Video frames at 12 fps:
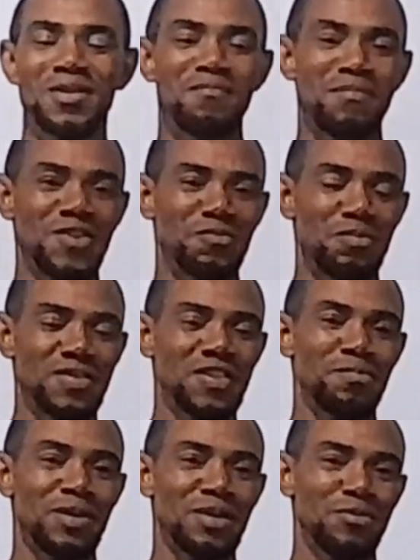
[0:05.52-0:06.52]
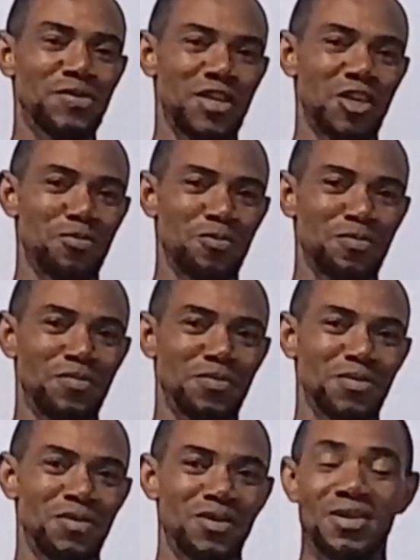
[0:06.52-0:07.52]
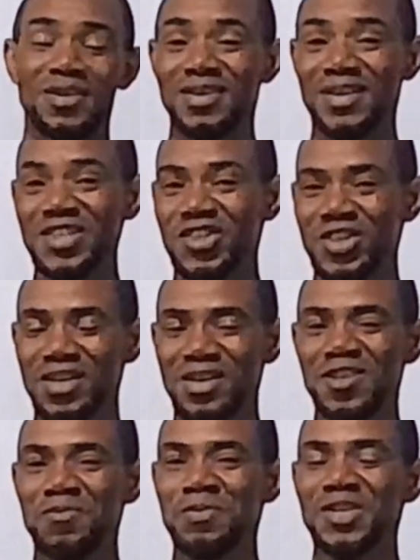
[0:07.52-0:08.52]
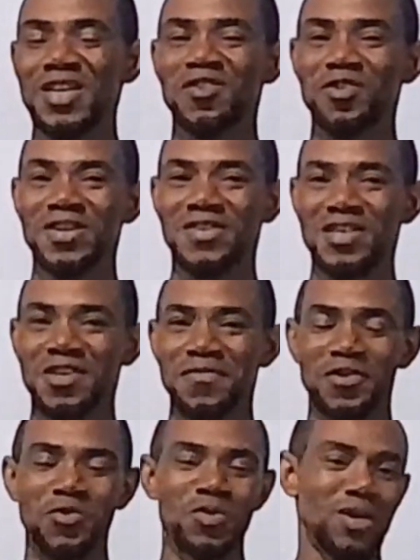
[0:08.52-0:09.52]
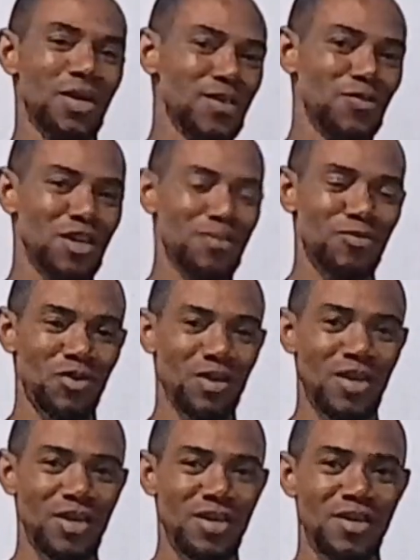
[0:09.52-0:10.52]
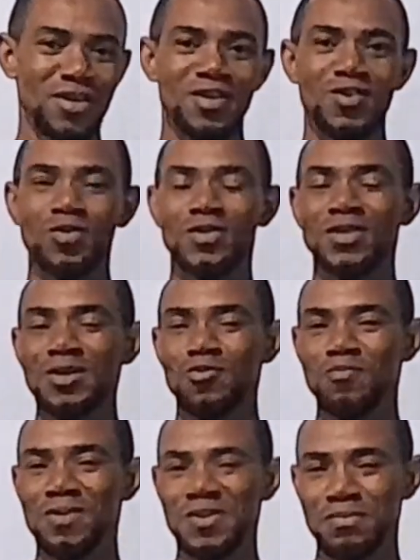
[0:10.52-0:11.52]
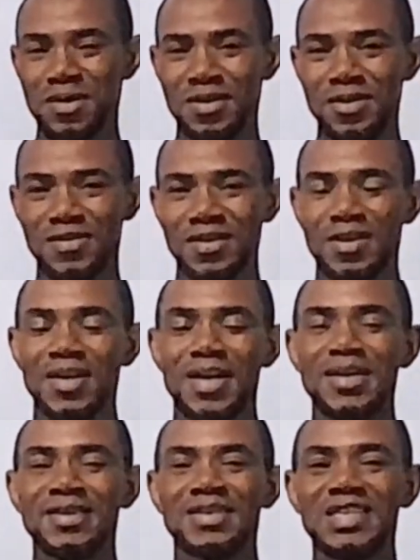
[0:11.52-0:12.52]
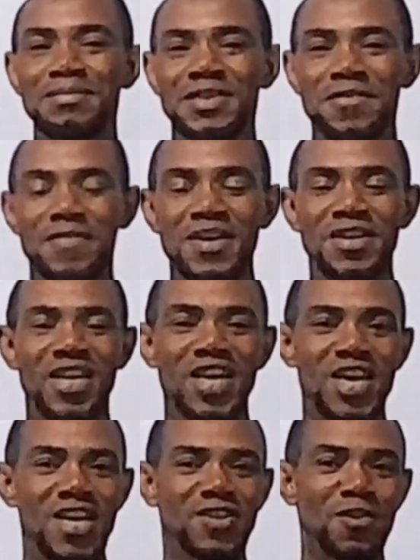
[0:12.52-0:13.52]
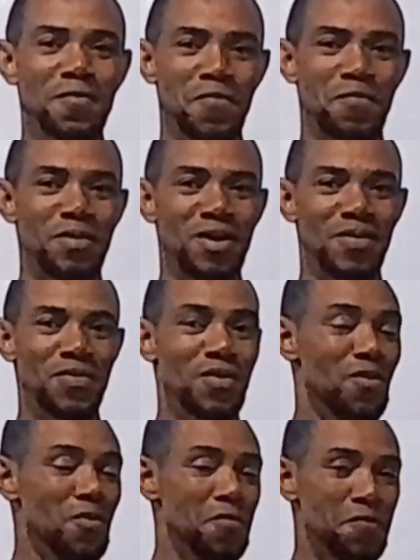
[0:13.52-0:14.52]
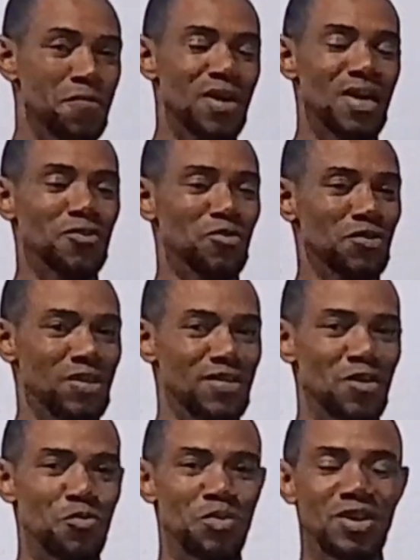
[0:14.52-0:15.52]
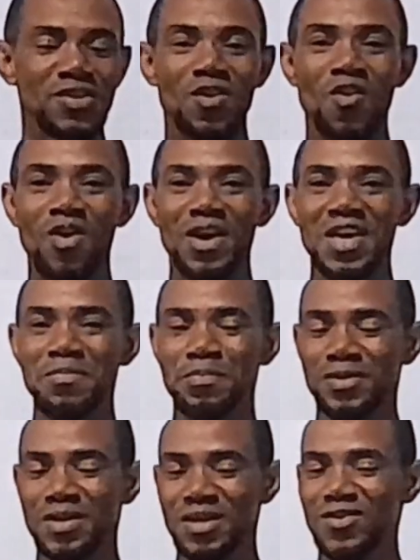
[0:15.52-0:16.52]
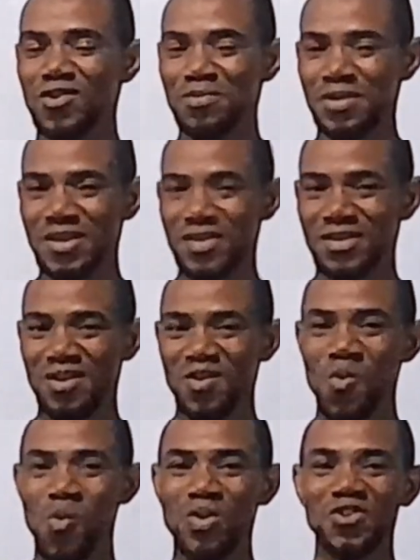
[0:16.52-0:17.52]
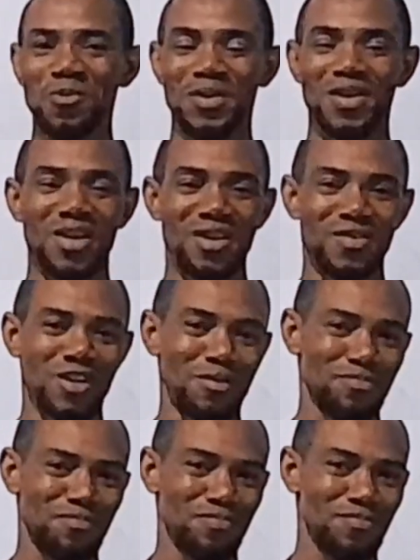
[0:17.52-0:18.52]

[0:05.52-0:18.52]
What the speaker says: Mathematics by Zeno. That channel is specially created for you and I to come together to tackle mathematics and demystify the age-long phobia often associated with this all-important subject, one topic at a time.